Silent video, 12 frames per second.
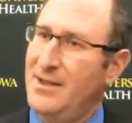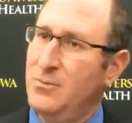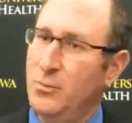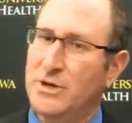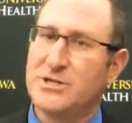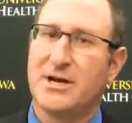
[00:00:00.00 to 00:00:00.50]

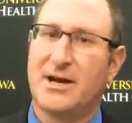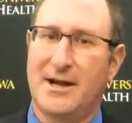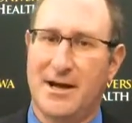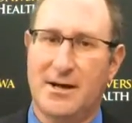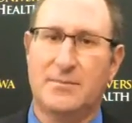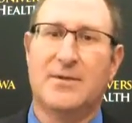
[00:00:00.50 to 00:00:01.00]
in which I
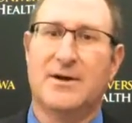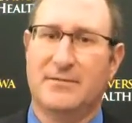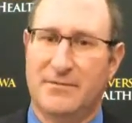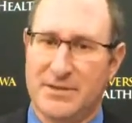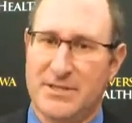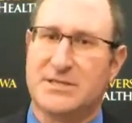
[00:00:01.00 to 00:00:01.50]
help
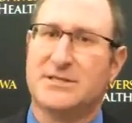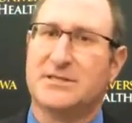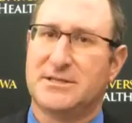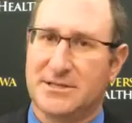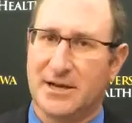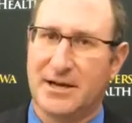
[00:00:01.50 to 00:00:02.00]
physicians
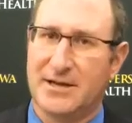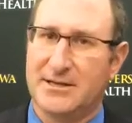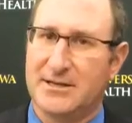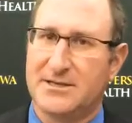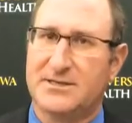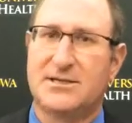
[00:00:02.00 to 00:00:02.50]
and
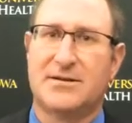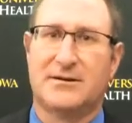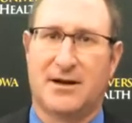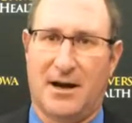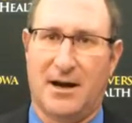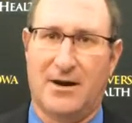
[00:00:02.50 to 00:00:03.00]
scientists here
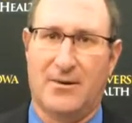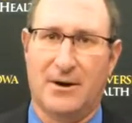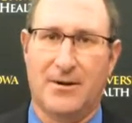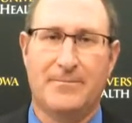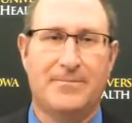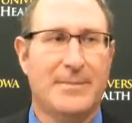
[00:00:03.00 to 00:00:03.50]
at
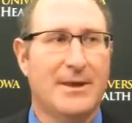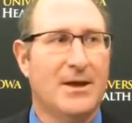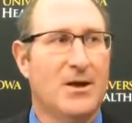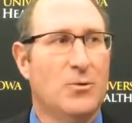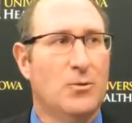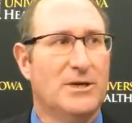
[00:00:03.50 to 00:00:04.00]
Iowa,
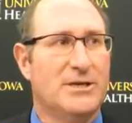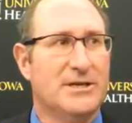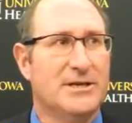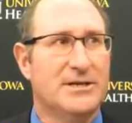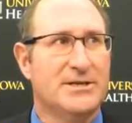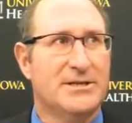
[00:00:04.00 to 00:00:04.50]
which
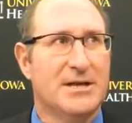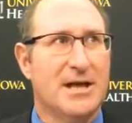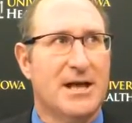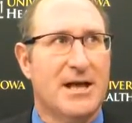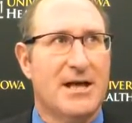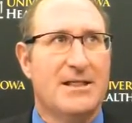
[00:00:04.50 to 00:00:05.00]
is
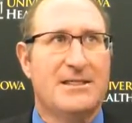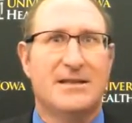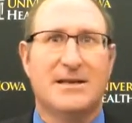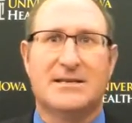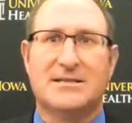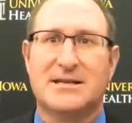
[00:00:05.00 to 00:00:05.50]

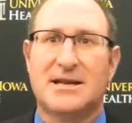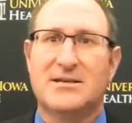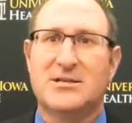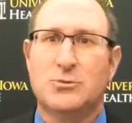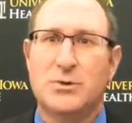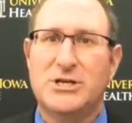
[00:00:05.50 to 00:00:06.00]
the extent
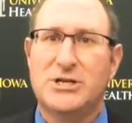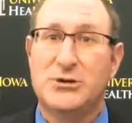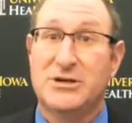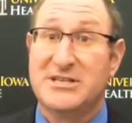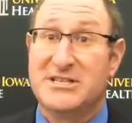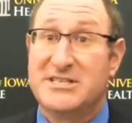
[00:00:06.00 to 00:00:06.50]
to which you
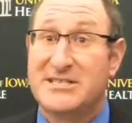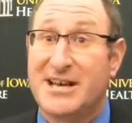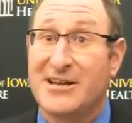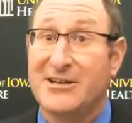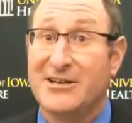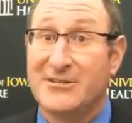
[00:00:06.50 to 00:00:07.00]
can
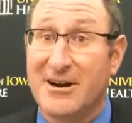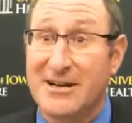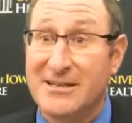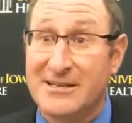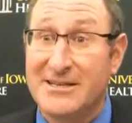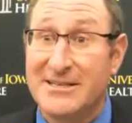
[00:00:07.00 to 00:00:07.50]
sell your
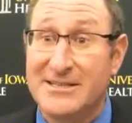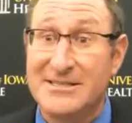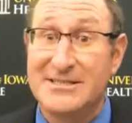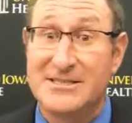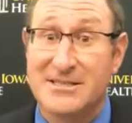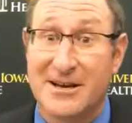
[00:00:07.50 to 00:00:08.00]
ideas
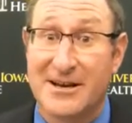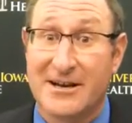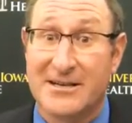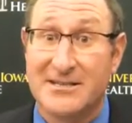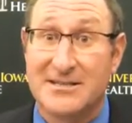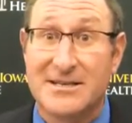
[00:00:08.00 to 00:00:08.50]
in
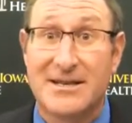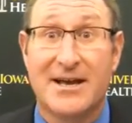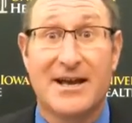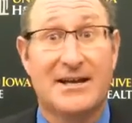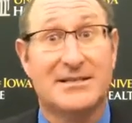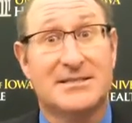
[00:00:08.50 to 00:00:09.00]
science
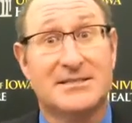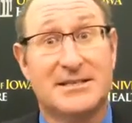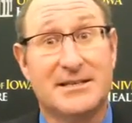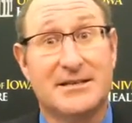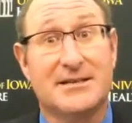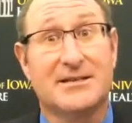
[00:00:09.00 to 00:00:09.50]
and
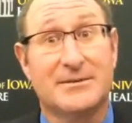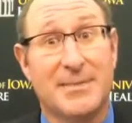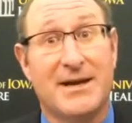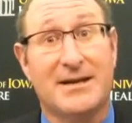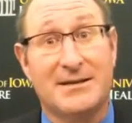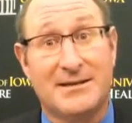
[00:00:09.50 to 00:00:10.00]
still at
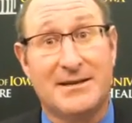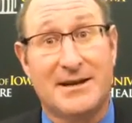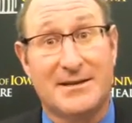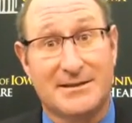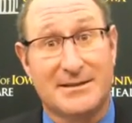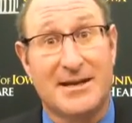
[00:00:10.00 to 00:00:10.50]
the
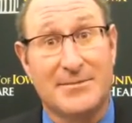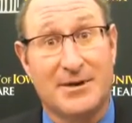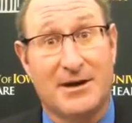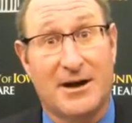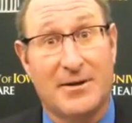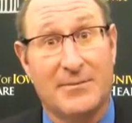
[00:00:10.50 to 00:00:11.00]
same
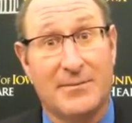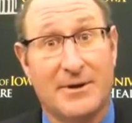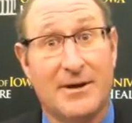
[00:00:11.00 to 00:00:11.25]
time